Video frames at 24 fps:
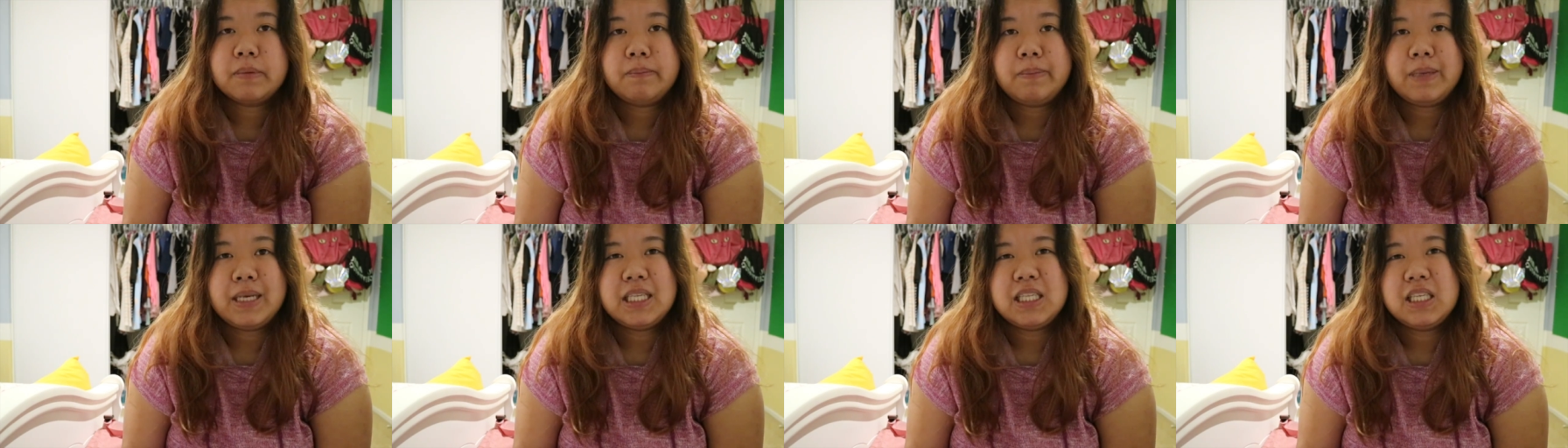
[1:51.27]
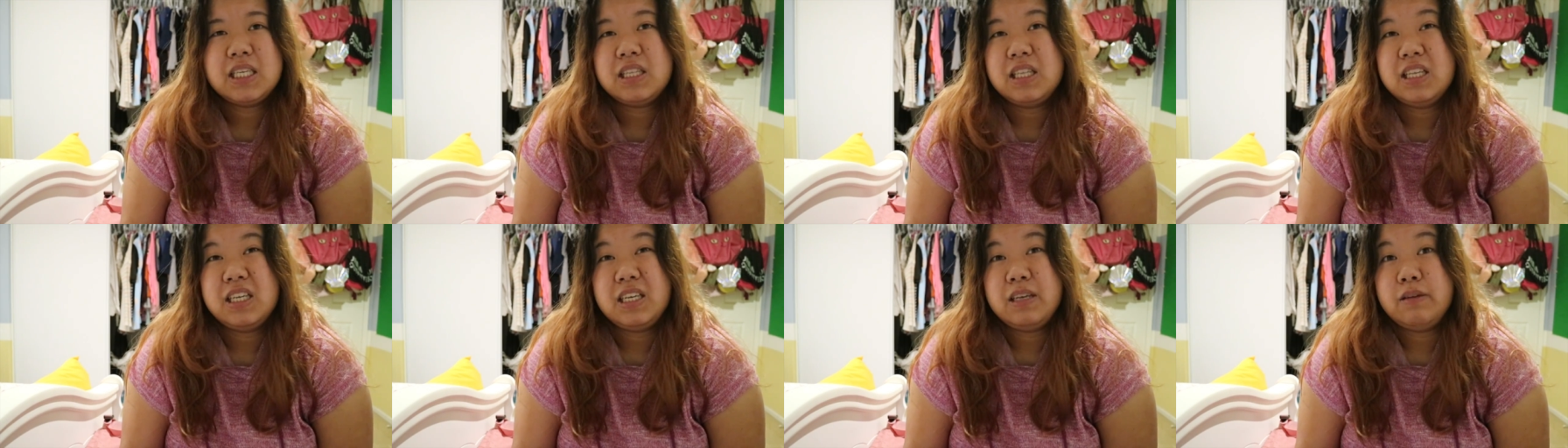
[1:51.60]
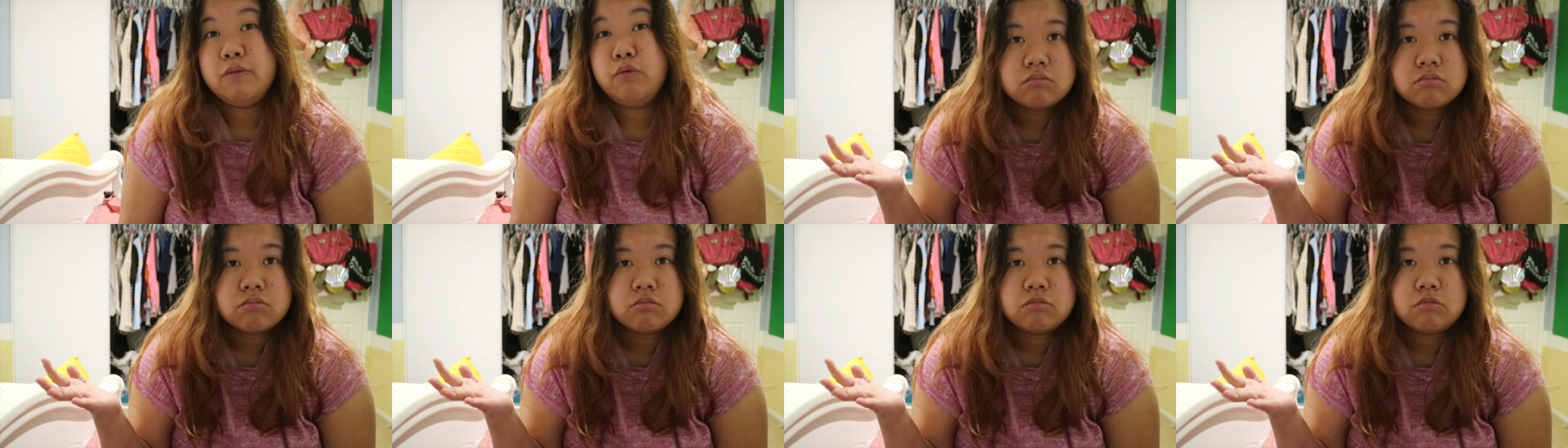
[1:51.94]

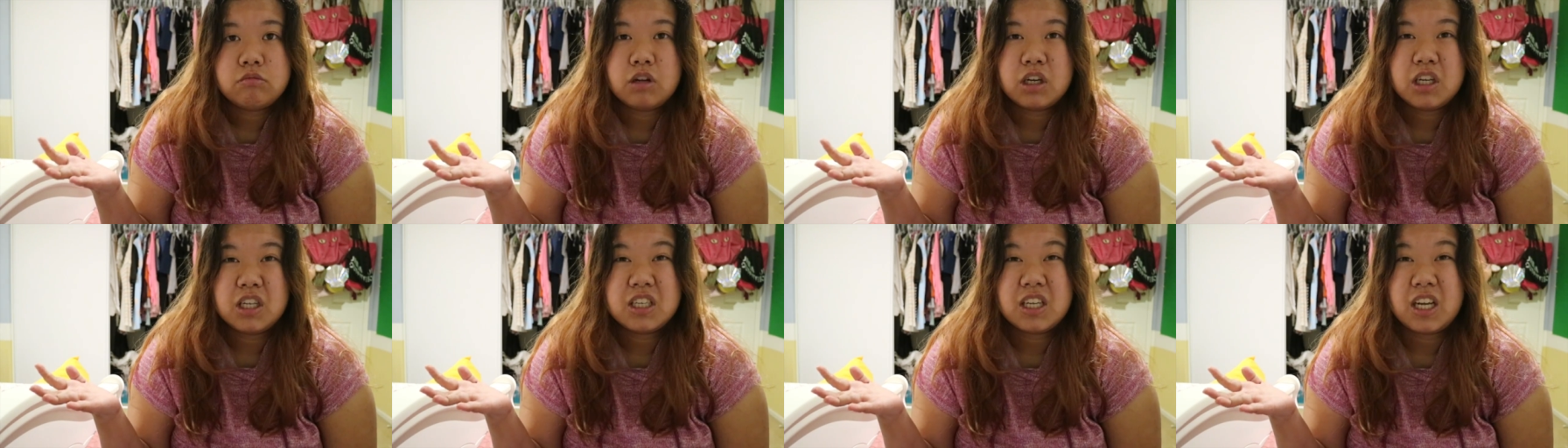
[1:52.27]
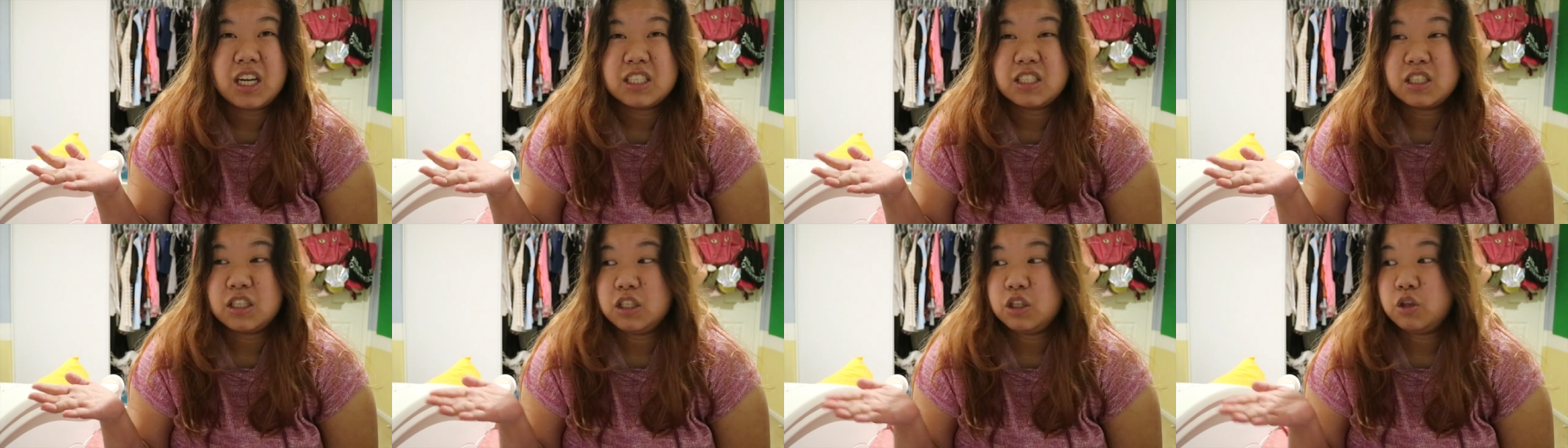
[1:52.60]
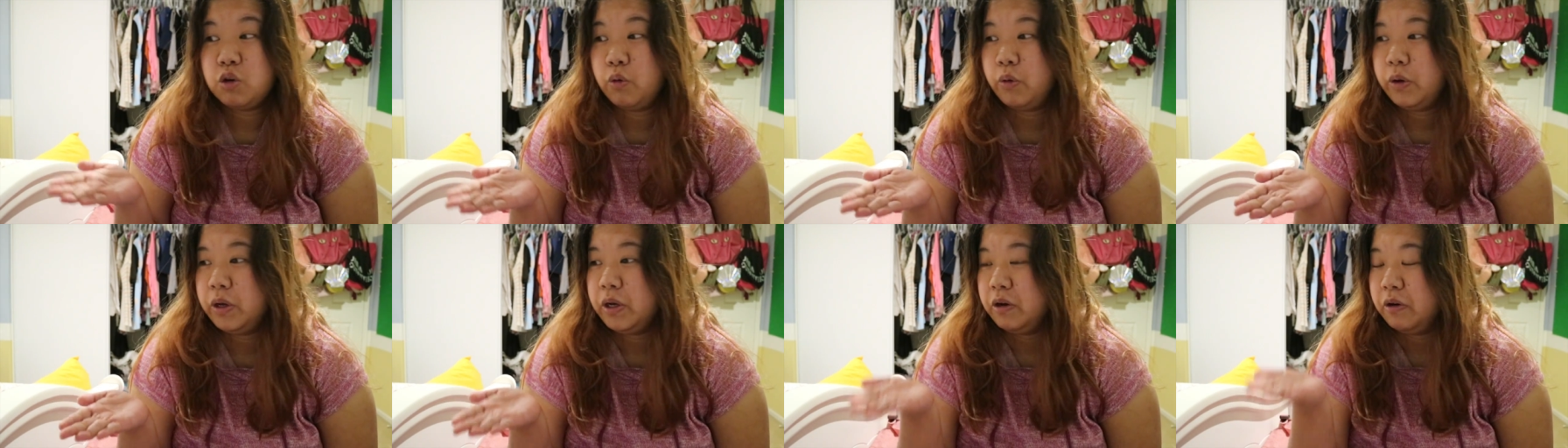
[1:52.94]
Basically what is actually
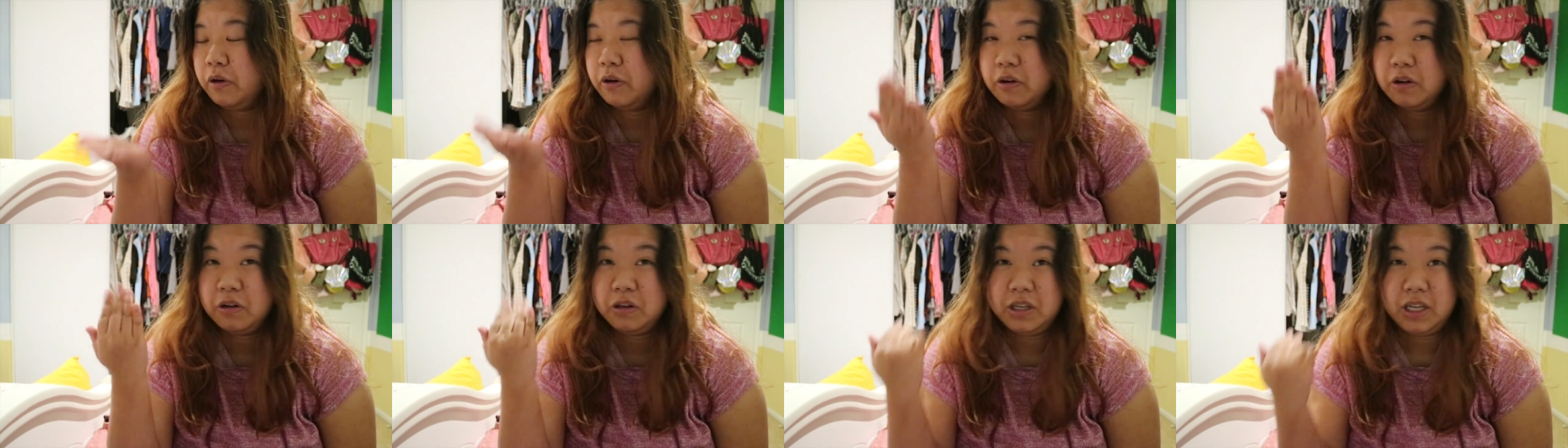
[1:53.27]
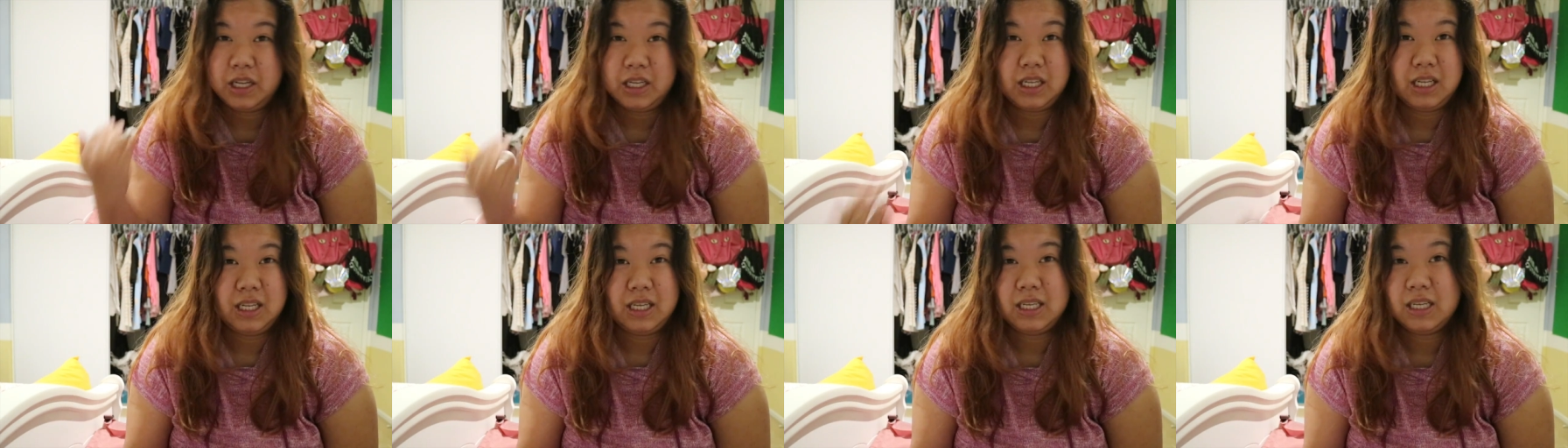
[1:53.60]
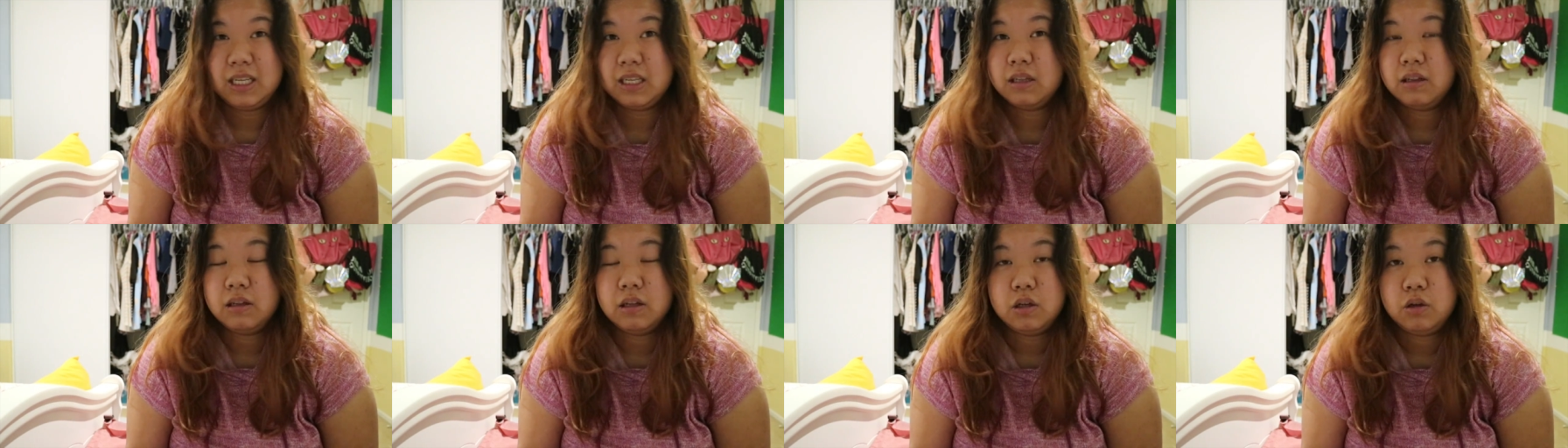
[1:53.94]
going on that like
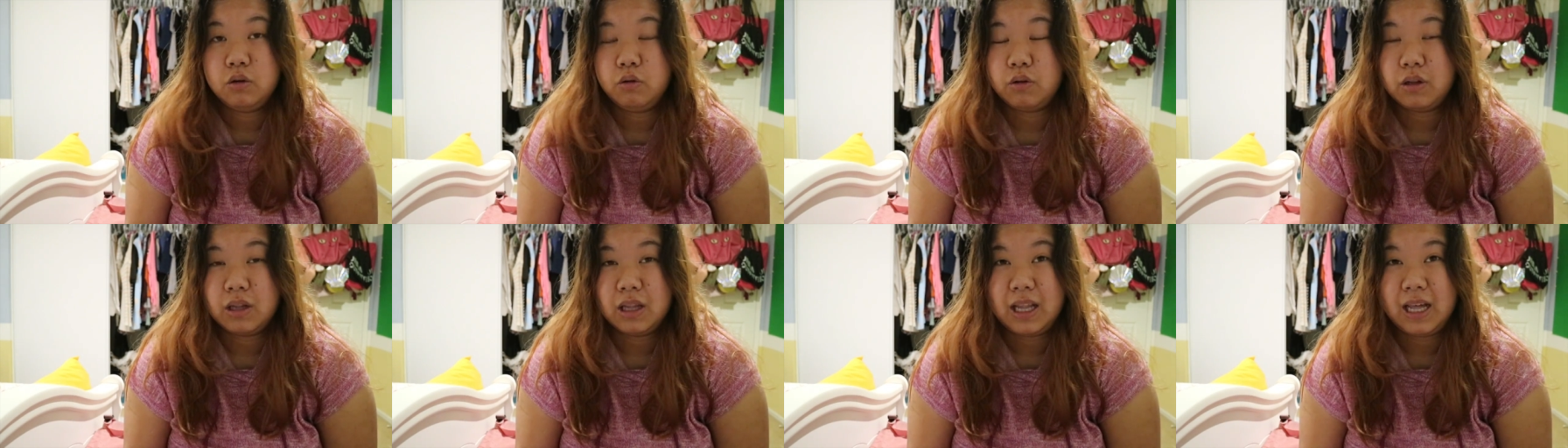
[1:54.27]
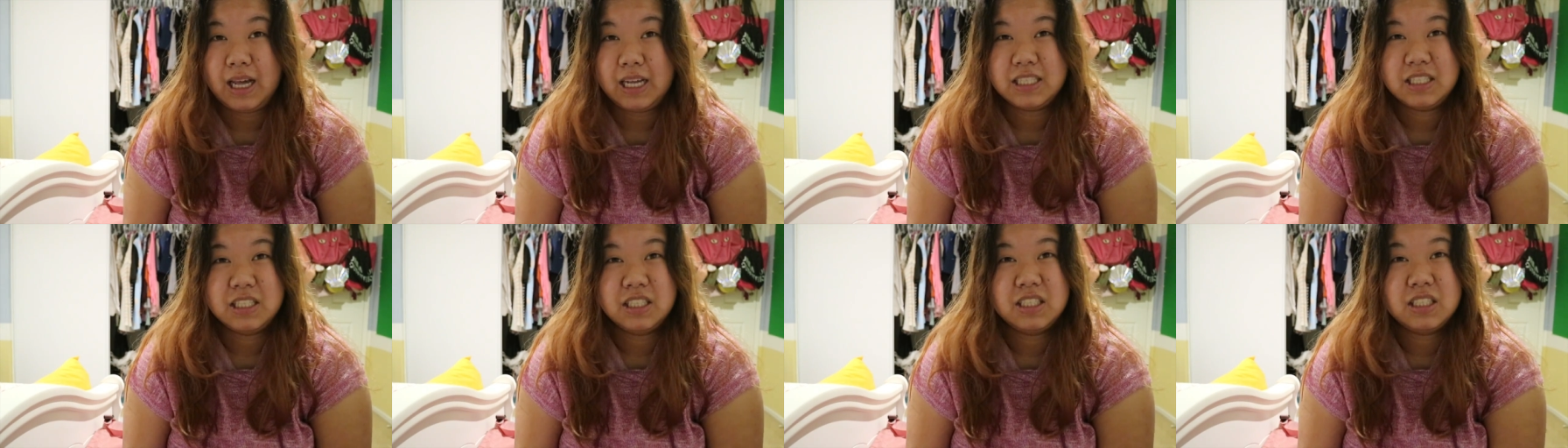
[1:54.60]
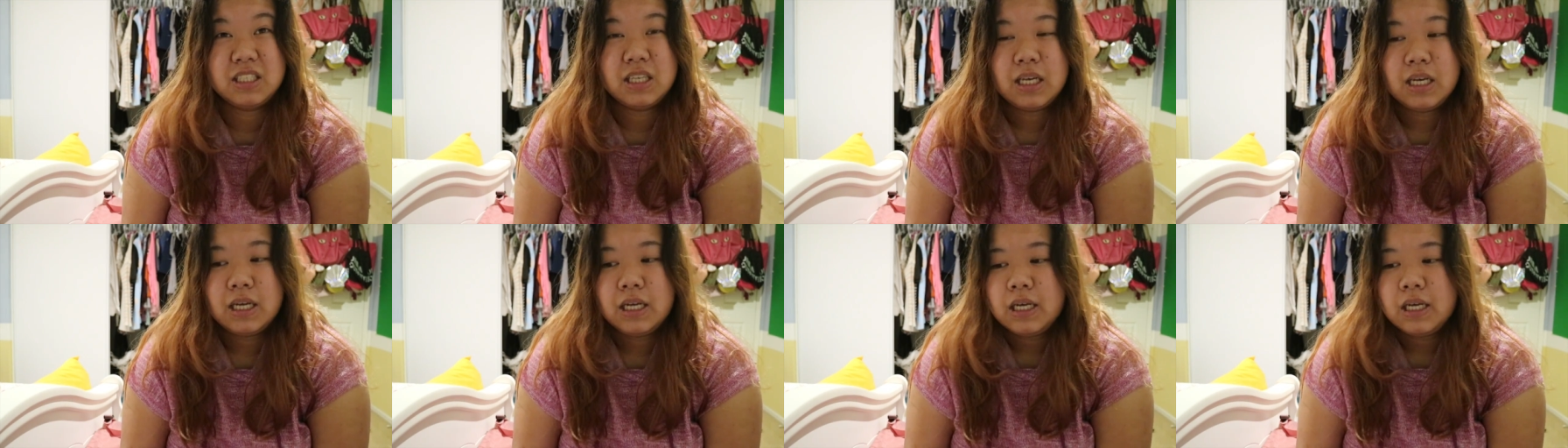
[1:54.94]
little classes